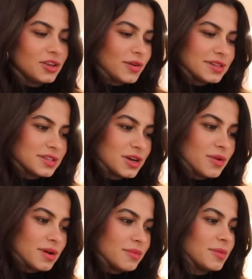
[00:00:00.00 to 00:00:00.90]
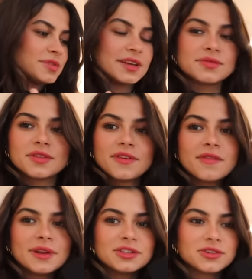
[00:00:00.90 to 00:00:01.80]
You guys know I'm obsessed with the
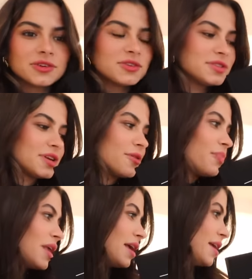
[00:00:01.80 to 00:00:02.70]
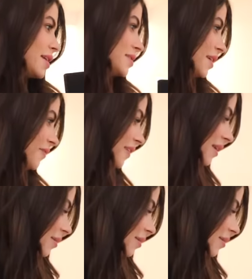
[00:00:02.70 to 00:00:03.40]
five minute journal, so definitely